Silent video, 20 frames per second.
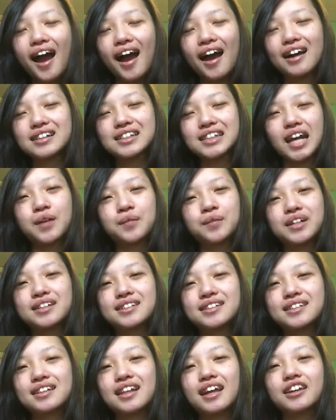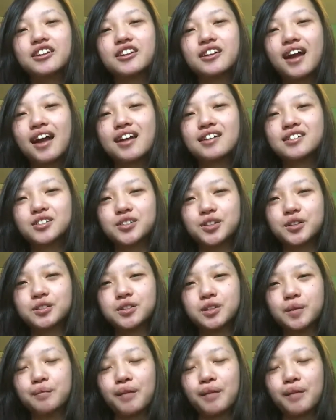and I wanted to thank you guys so